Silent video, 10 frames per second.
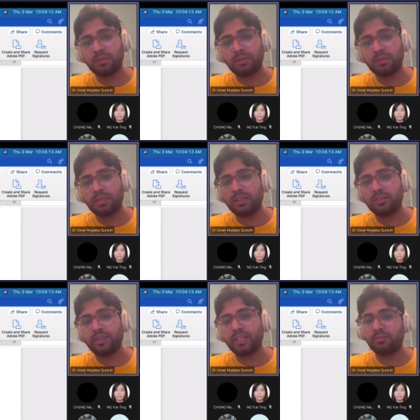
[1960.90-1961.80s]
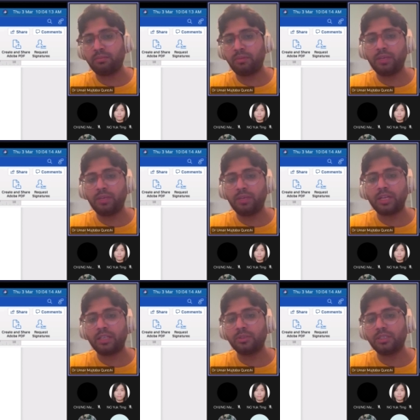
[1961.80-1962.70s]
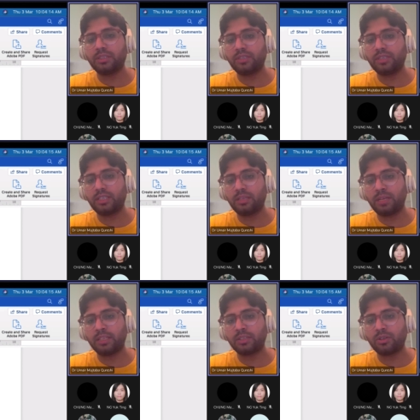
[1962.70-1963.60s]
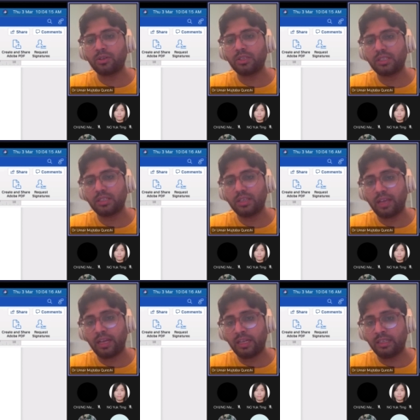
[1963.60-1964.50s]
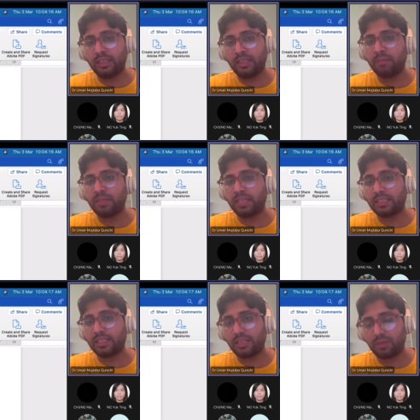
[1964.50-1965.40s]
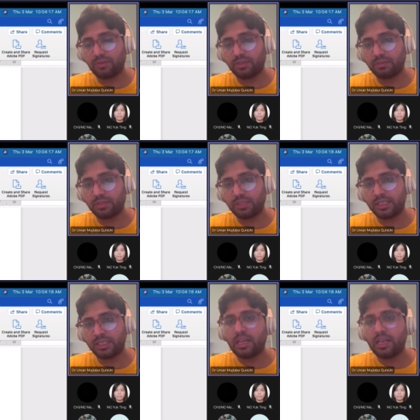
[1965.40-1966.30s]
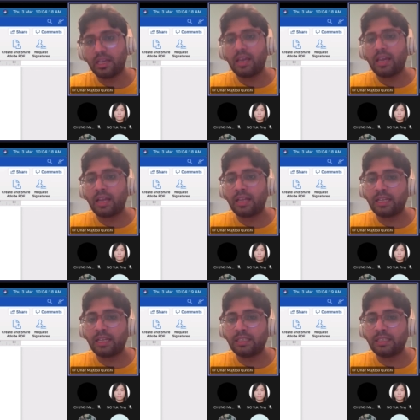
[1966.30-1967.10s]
You can think of some other ways. Maybe you can do this retail minus cost and name it as profit percentage,